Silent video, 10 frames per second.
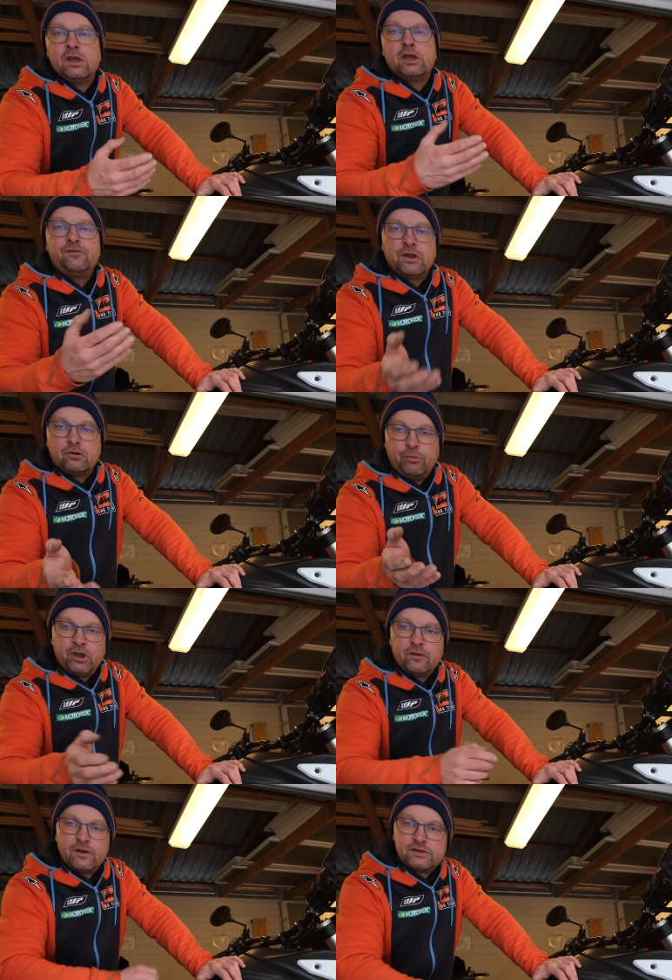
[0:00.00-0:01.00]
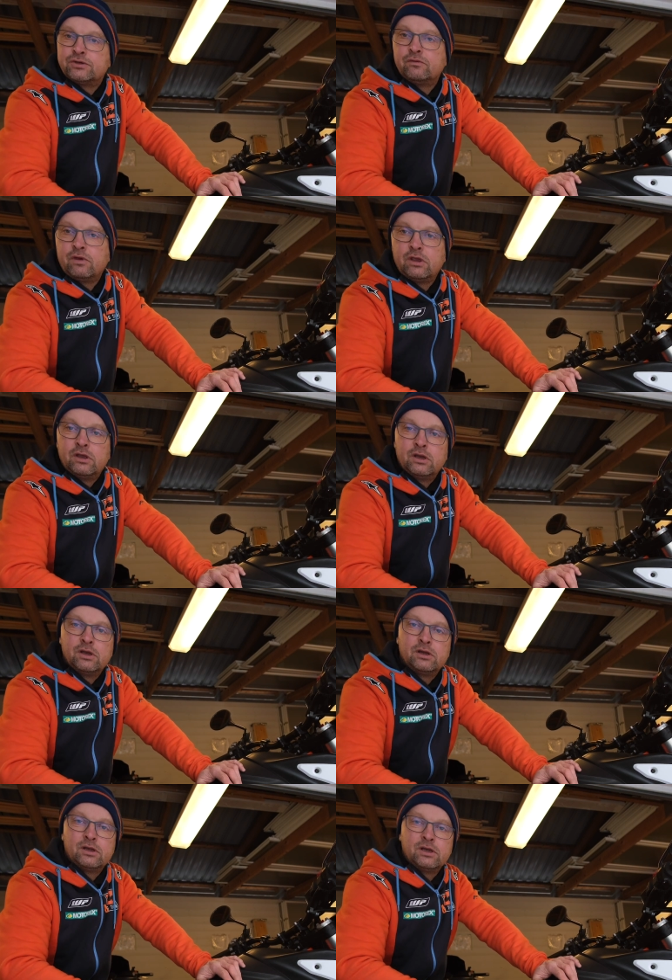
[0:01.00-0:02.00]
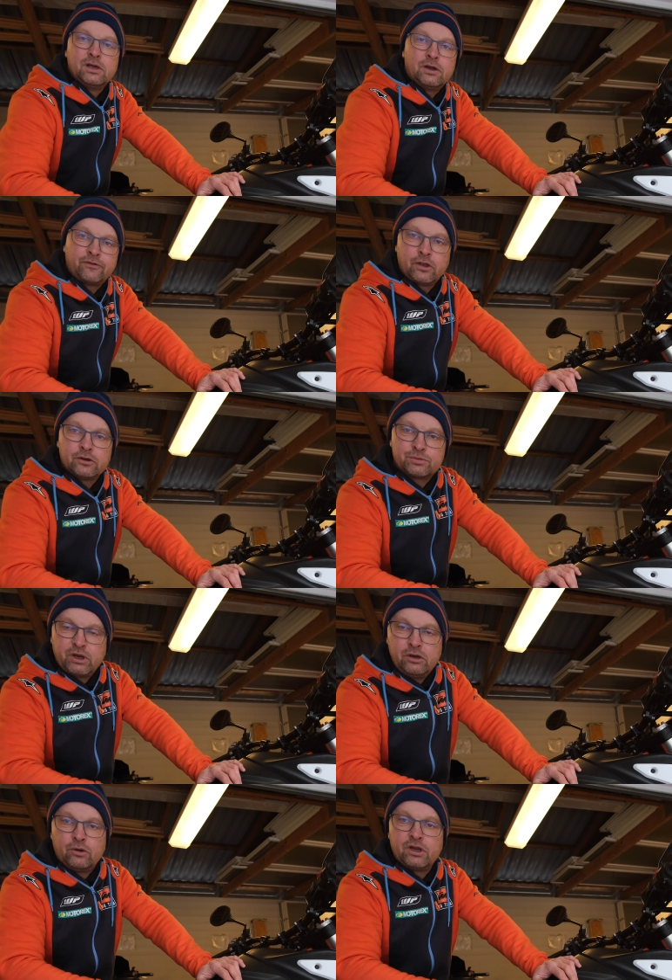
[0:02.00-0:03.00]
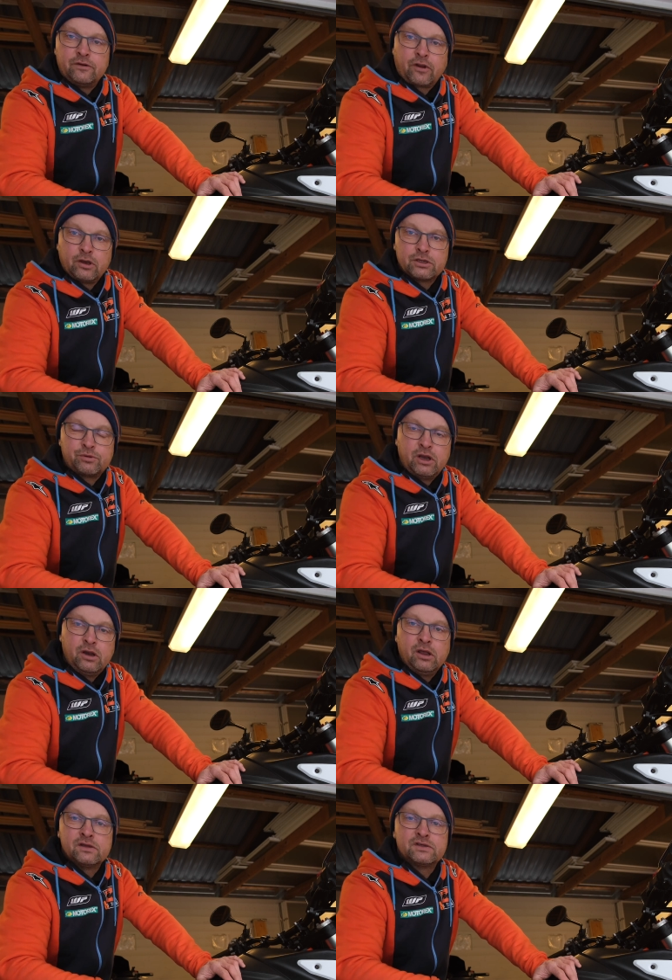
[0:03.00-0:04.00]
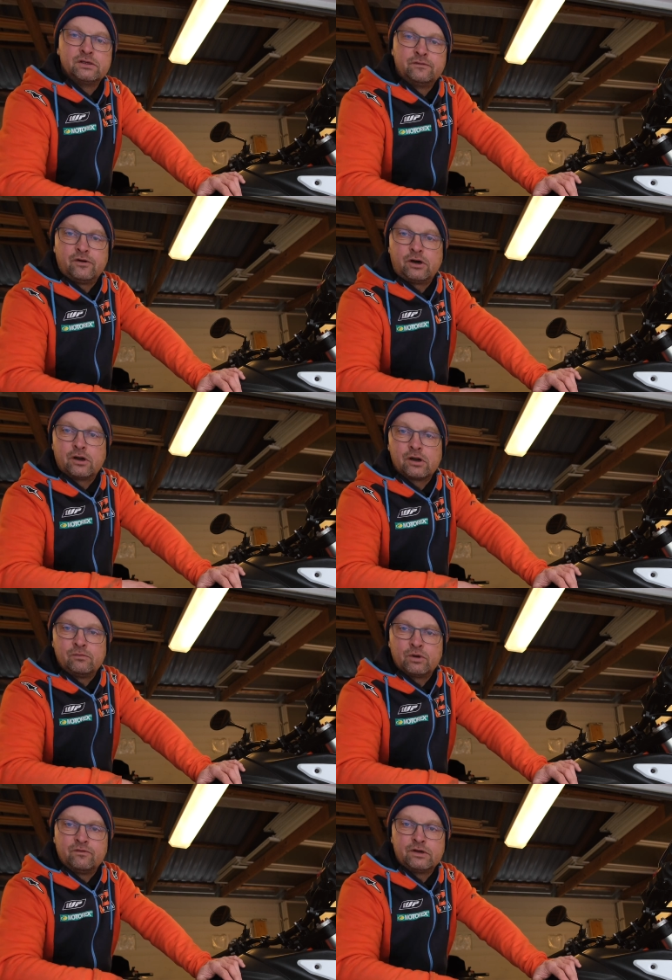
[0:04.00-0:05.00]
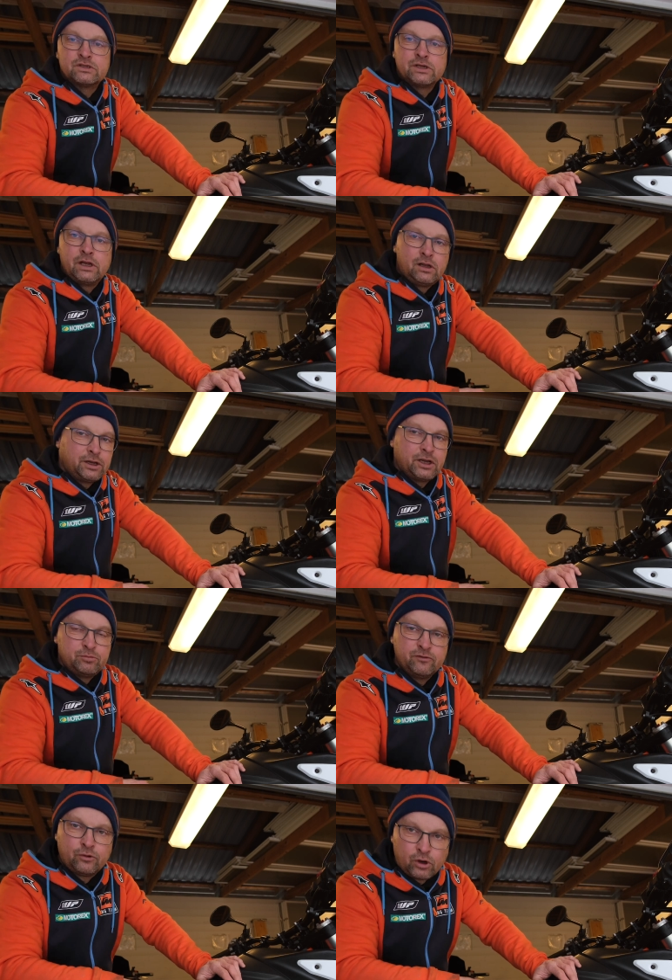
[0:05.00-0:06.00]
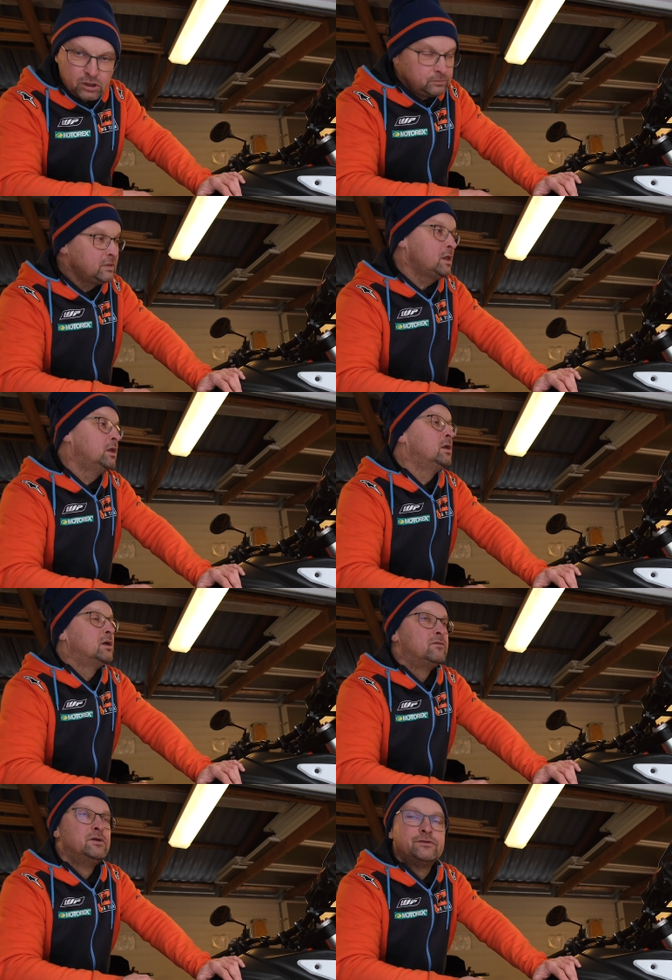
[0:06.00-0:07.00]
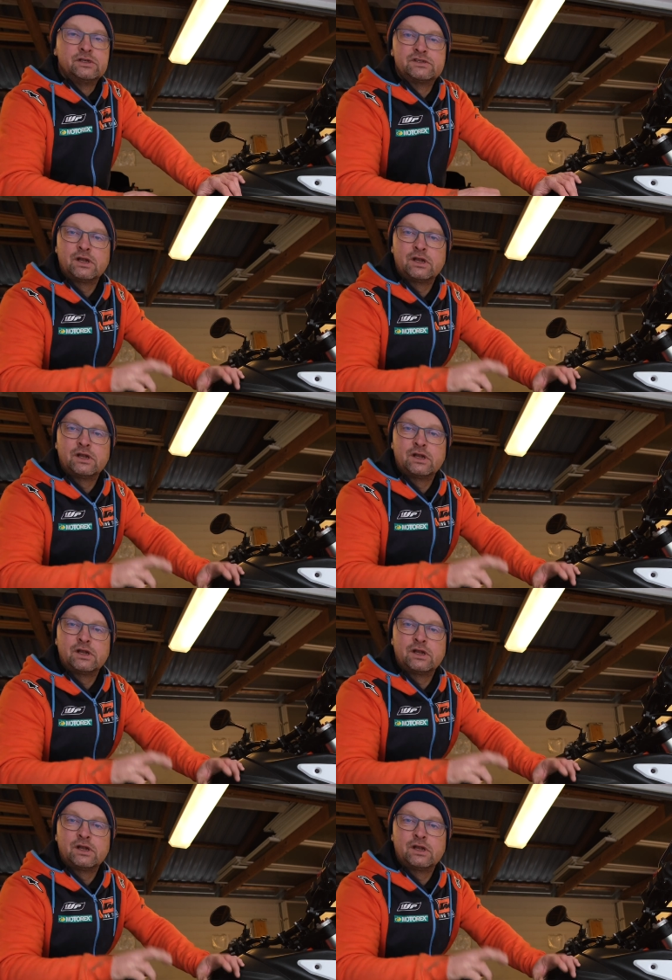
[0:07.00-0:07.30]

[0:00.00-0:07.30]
If I compare that to the Africa Twin, Honda Africa Twin CFR 1000L I had before, with its